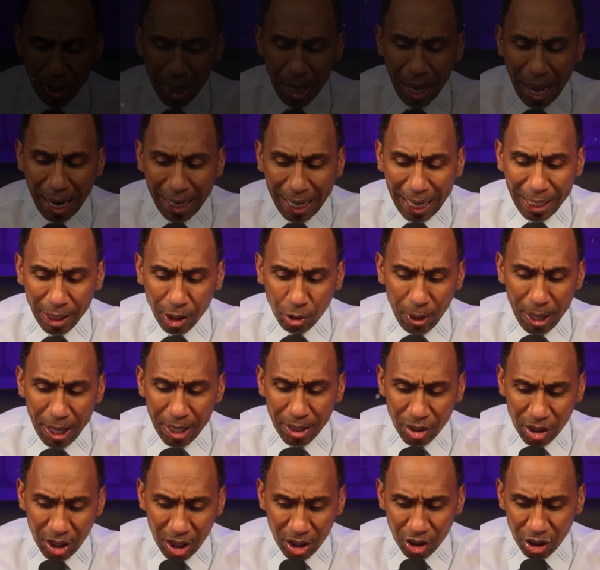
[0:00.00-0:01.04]
Stephen A.
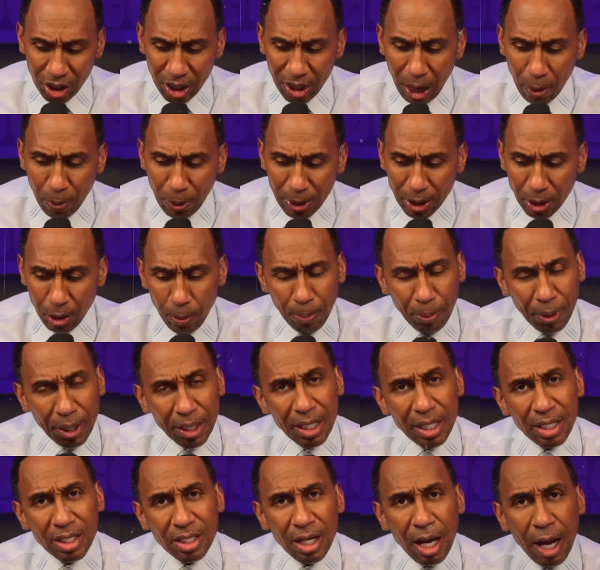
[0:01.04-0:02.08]
Smith is not holding
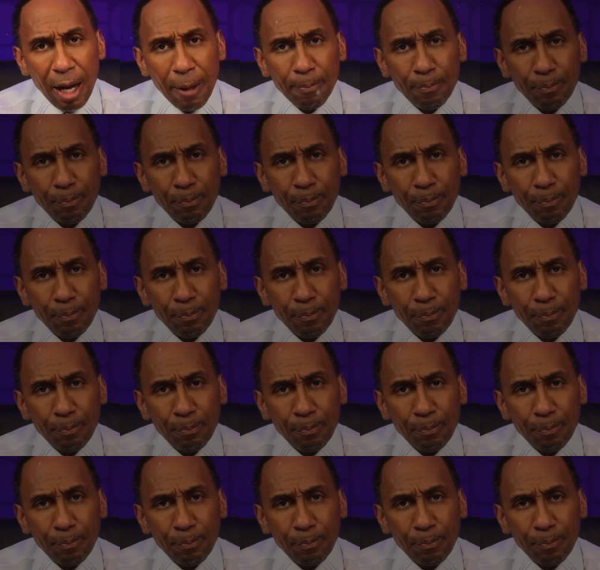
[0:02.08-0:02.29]
back